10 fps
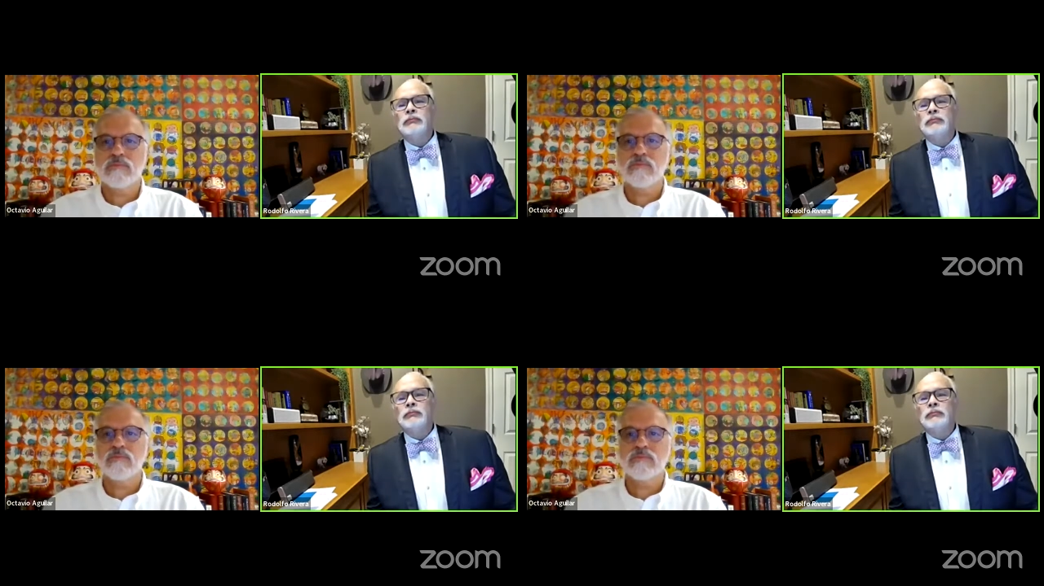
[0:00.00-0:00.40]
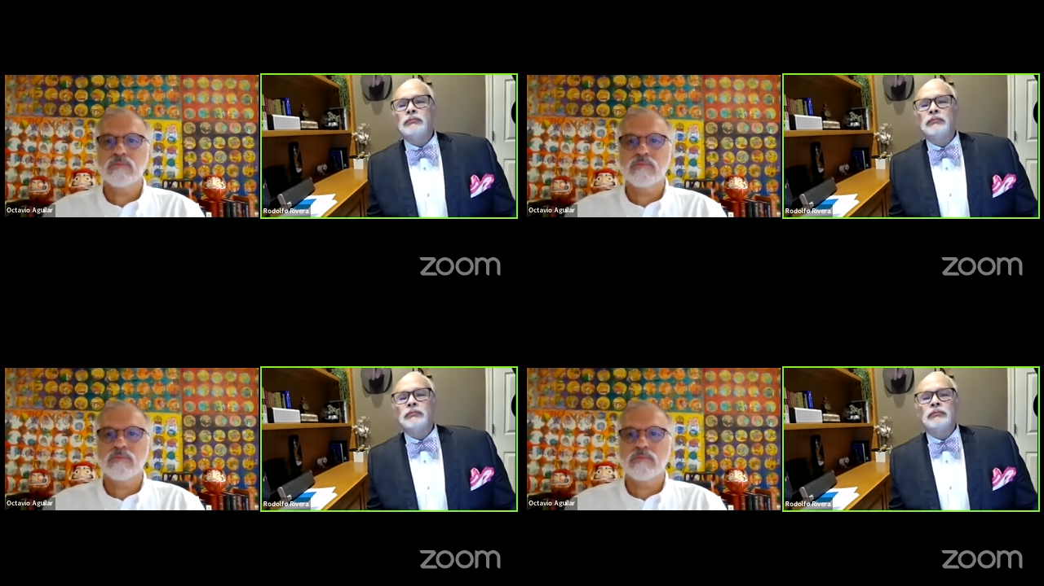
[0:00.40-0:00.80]

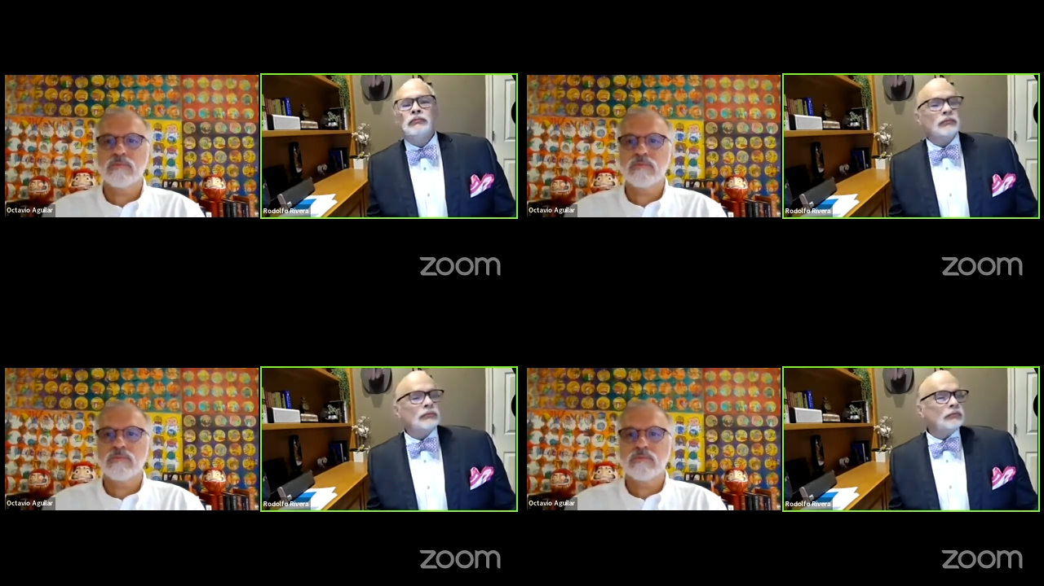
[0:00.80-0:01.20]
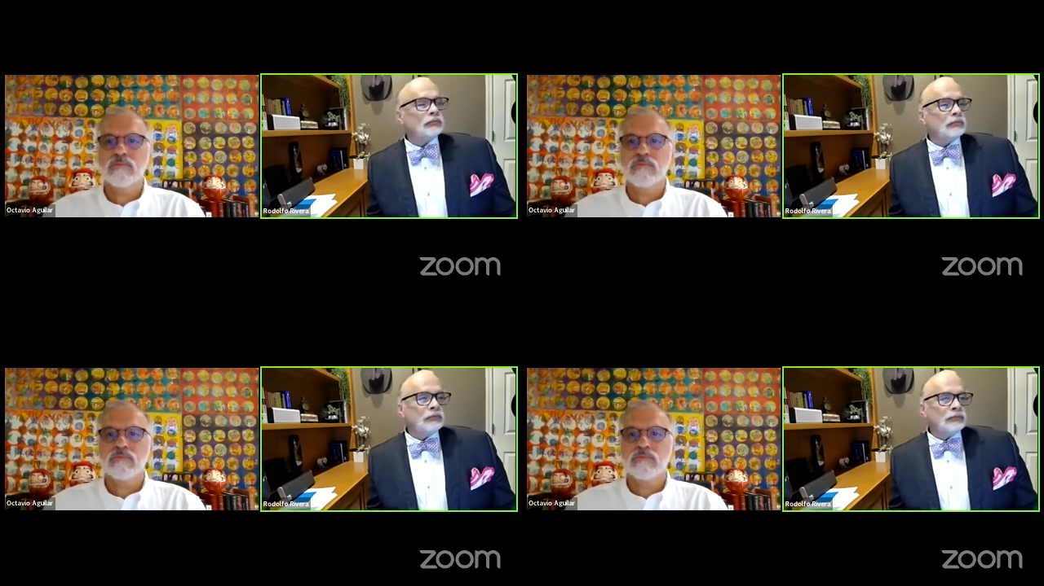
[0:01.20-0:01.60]

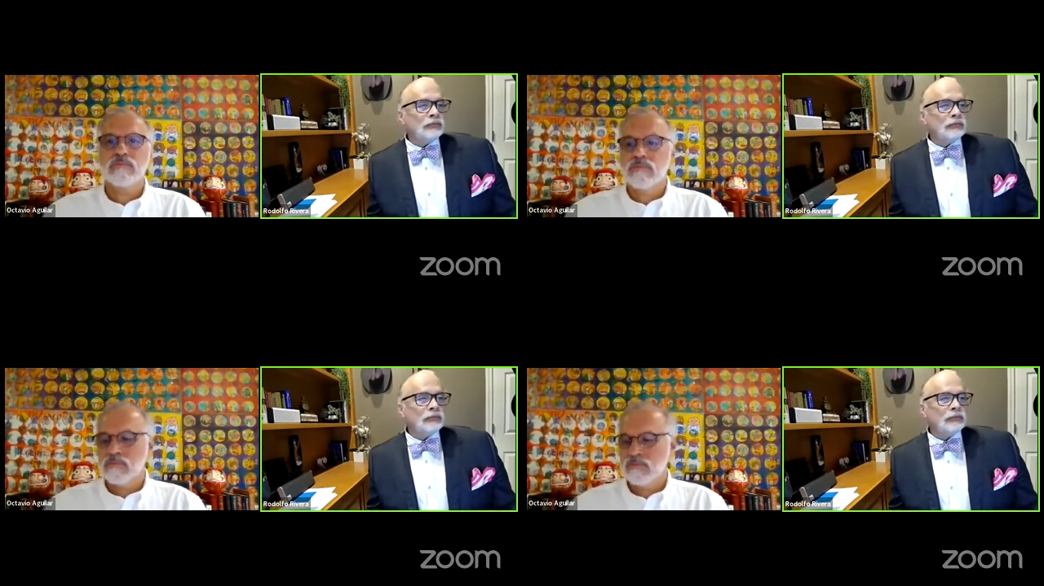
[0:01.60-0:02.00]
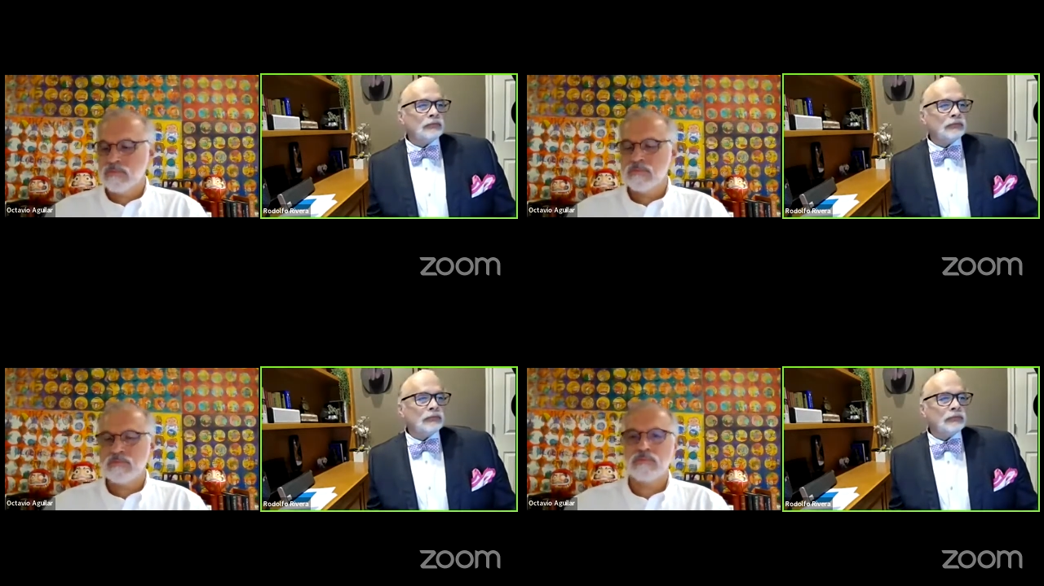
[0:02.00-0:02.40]

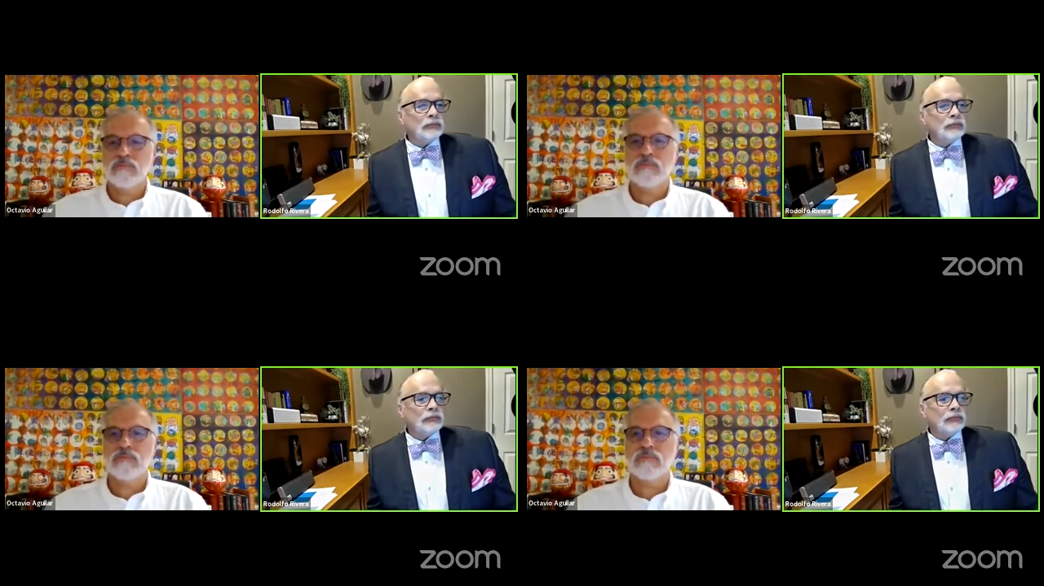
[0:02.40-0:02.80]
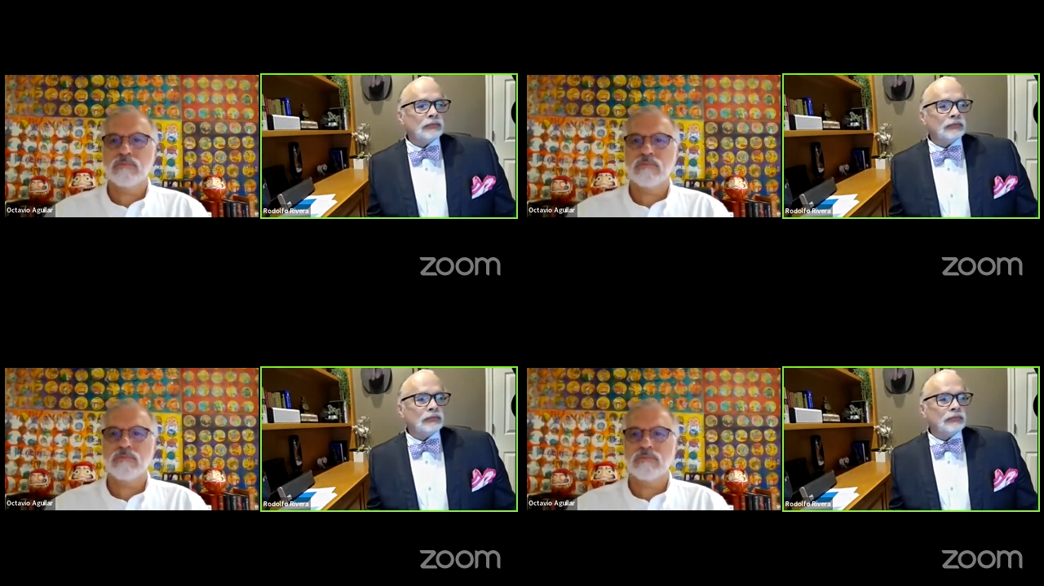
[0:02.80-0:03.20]

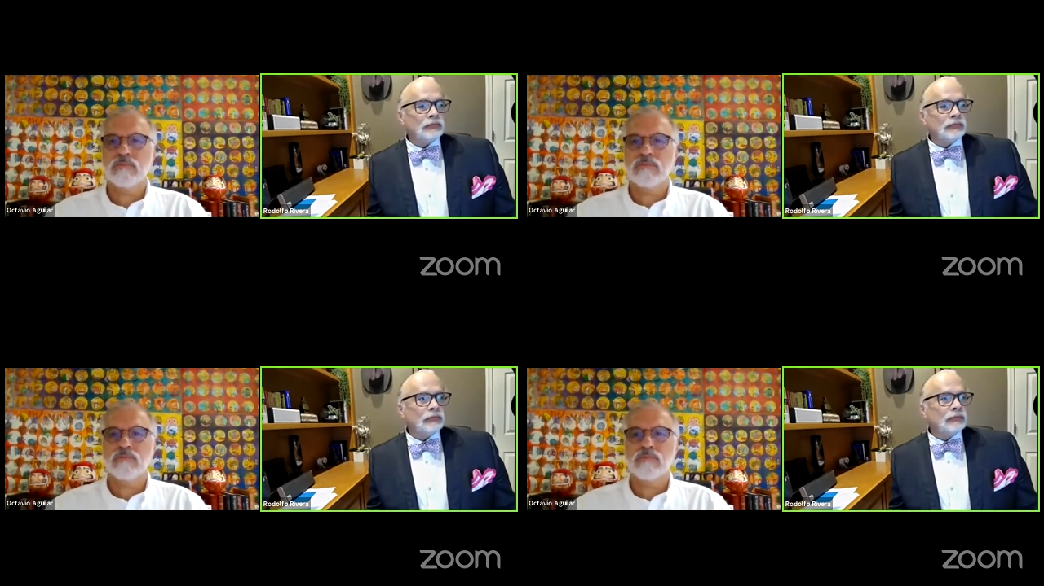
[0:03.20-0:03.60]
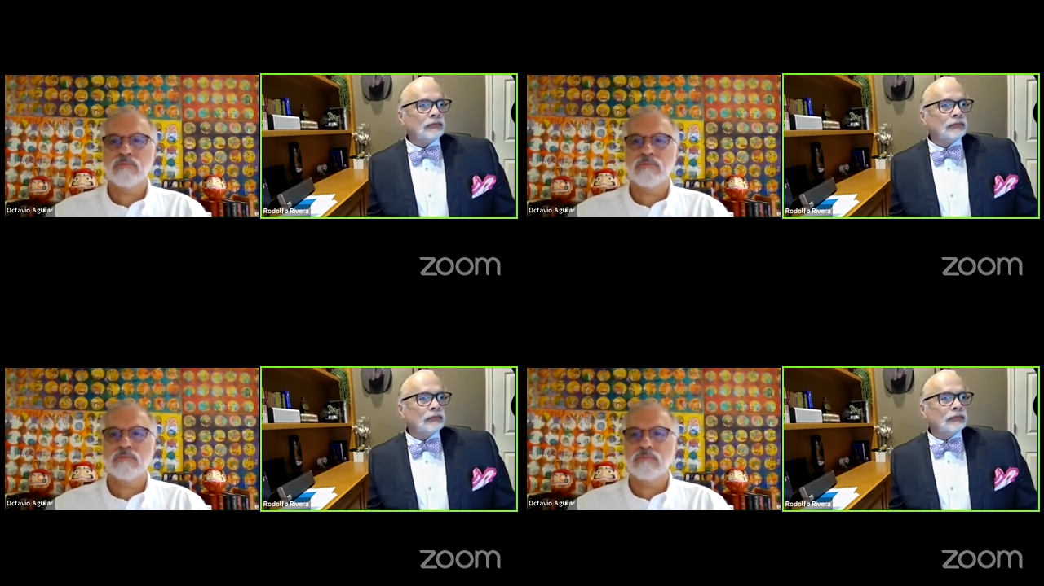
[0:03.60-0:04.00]

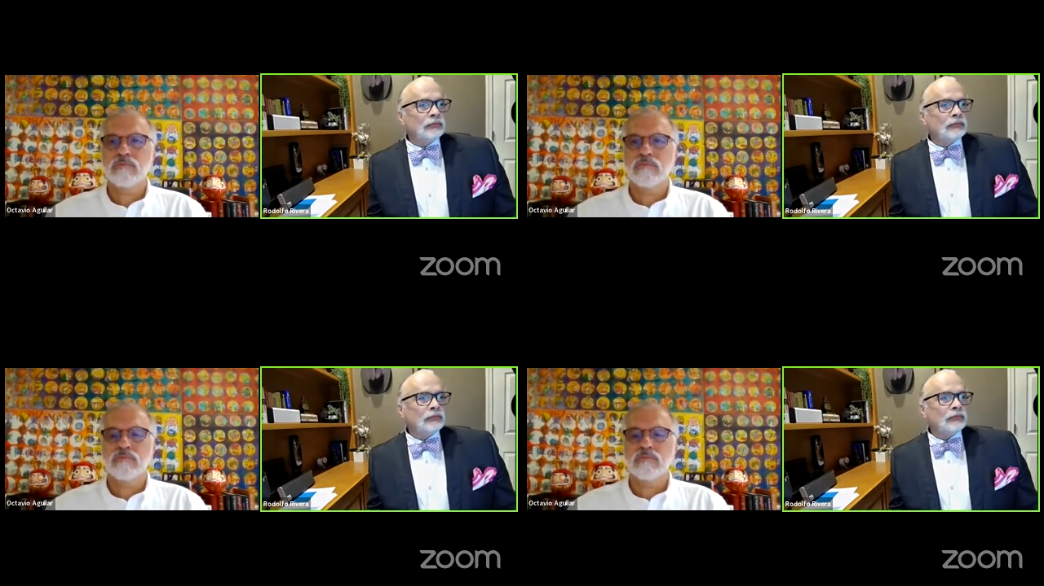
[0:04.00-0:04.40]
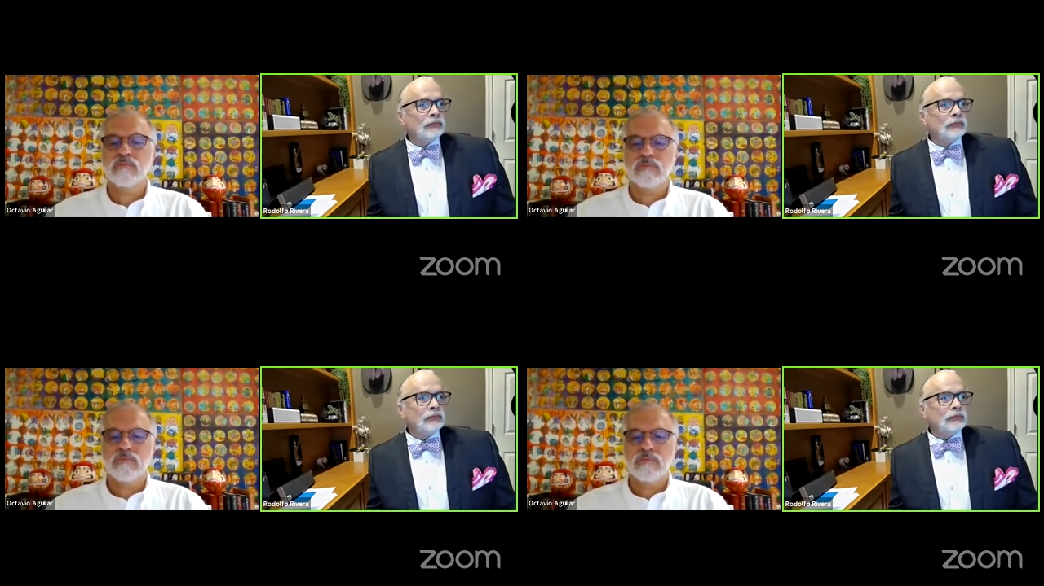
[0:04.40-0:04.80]

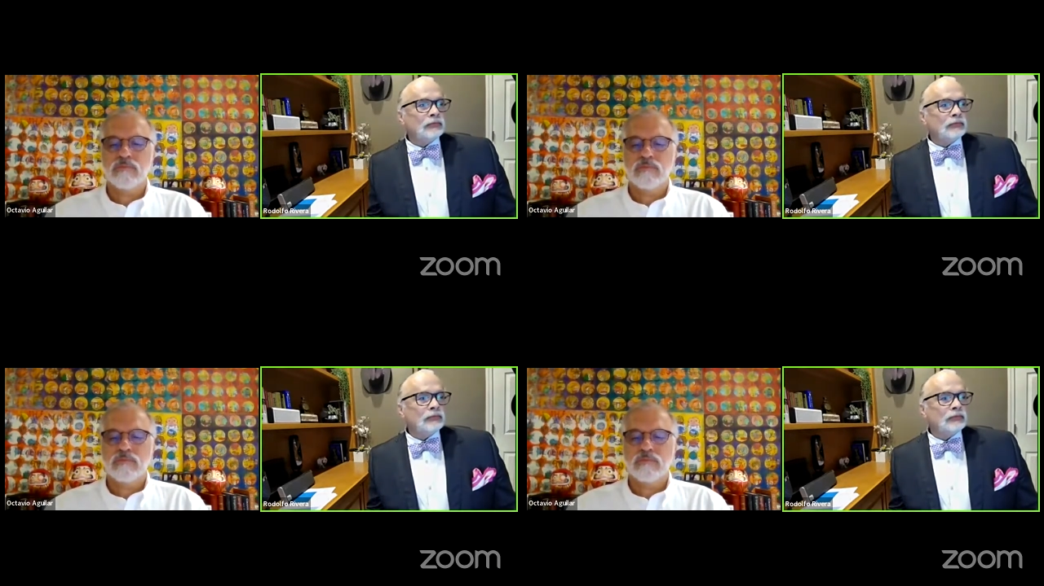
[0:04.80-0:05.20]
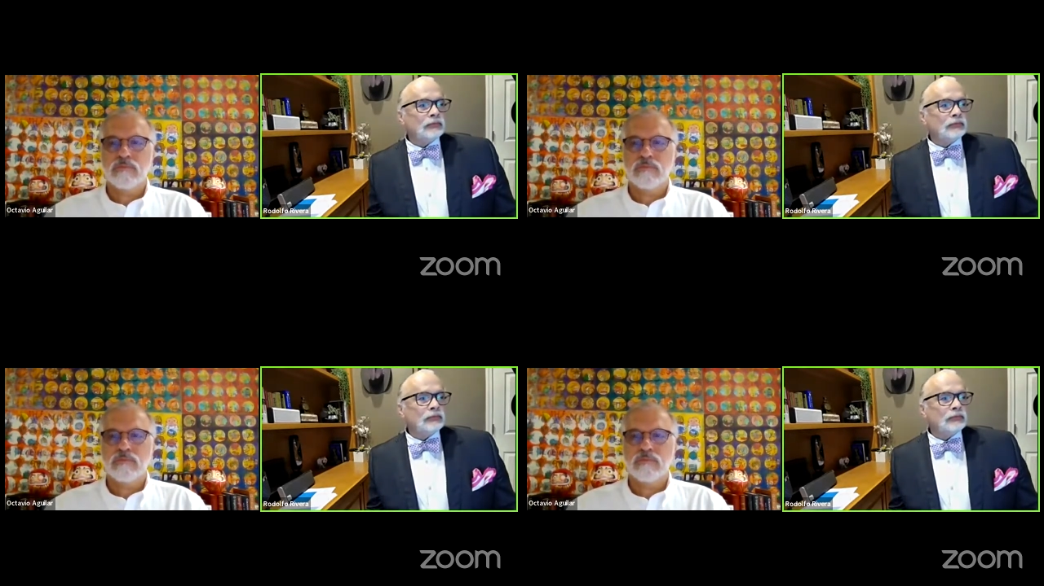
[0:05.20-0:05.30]
No one is speaking in this clip.